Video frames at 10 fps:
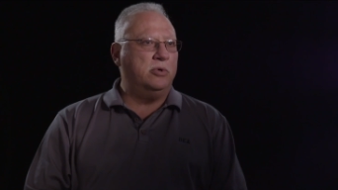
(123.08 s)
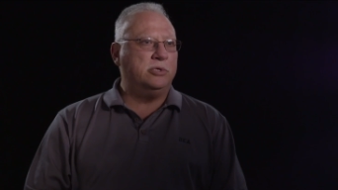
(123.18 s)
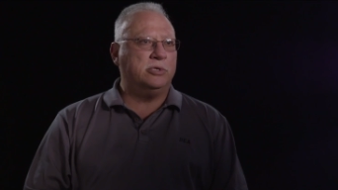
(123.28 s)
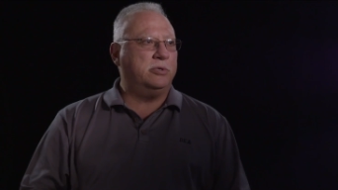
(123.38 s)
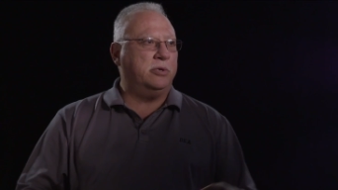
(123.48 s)

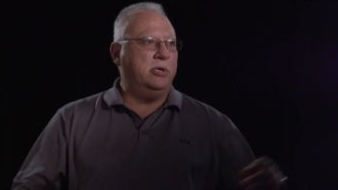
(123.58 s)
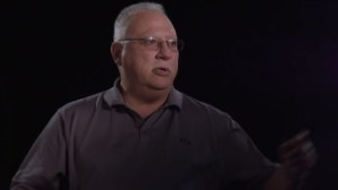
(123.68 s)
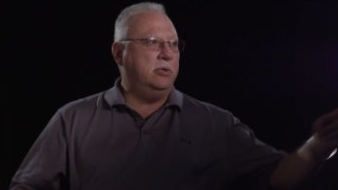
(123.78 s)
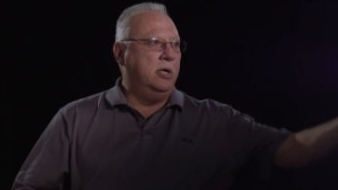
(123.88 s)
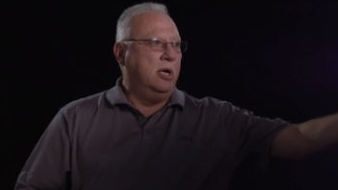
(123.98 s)
wants us to
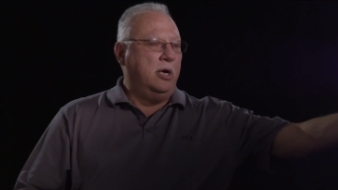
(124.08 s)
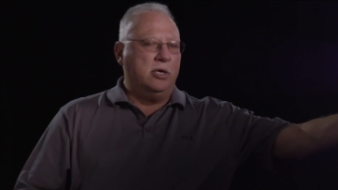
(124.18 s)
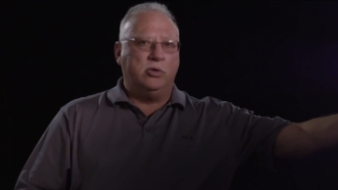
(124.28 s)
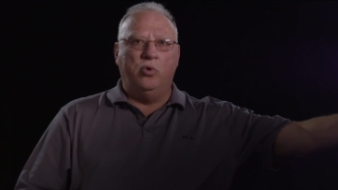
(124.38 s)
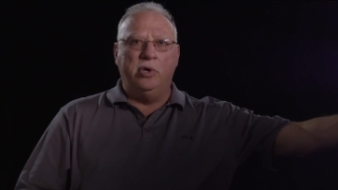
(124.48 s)
kill
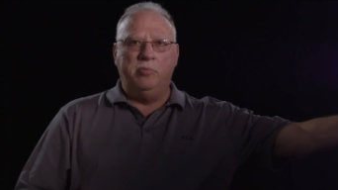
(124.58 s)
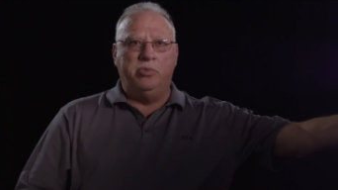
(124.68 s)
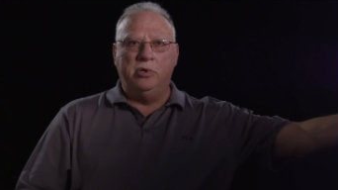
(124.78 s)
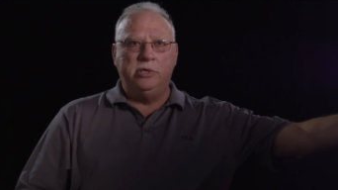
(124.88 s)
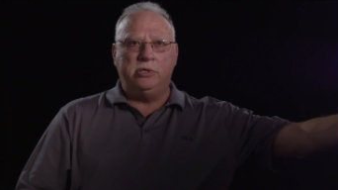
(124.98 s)
20
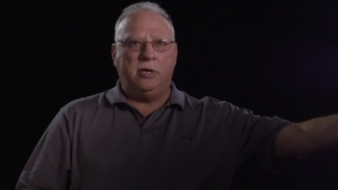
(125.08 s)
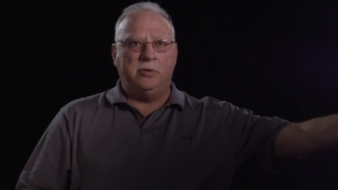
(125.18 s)
police